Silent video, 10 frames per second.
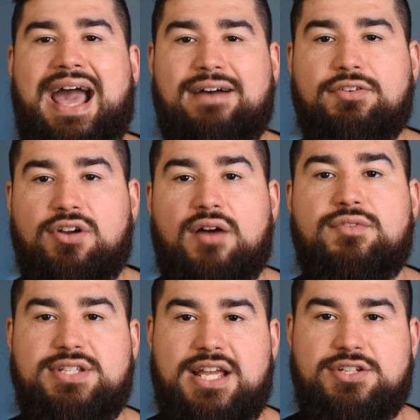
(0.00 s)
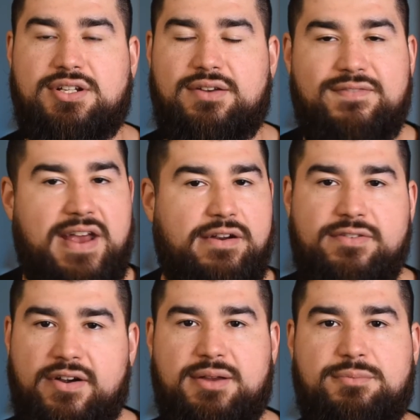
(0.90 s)
Have a conversation. Very,
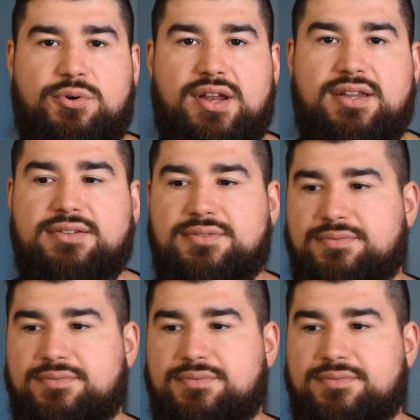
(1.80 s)
very important.